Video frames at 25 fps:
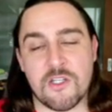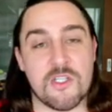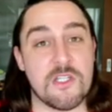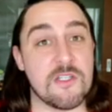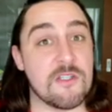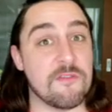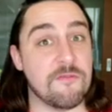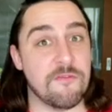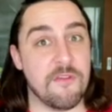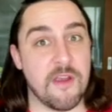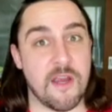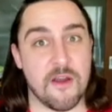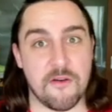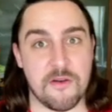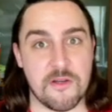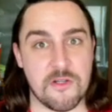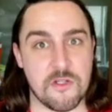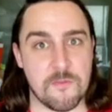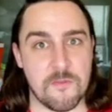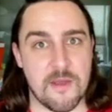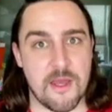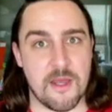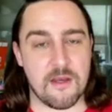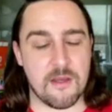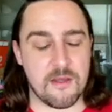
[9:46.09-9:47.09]
She's very
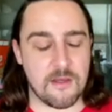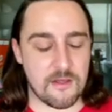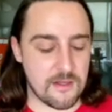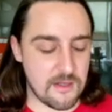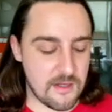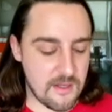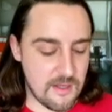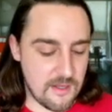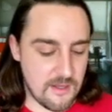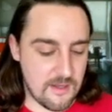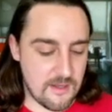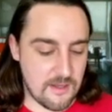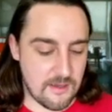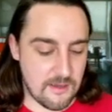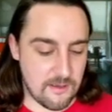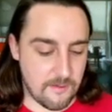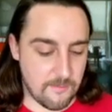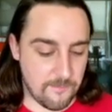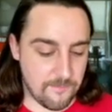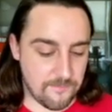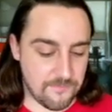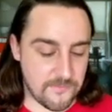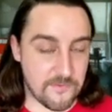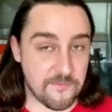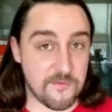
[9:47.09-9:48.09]
dramatic,
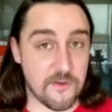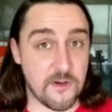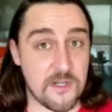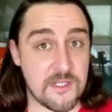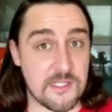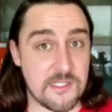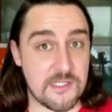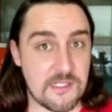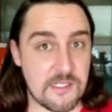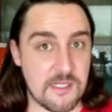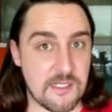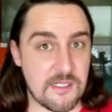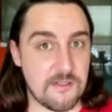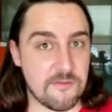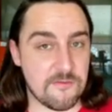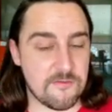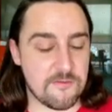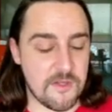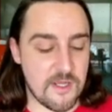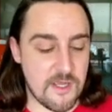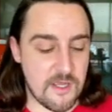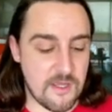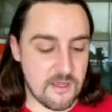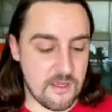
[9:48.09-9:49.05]
very Steve.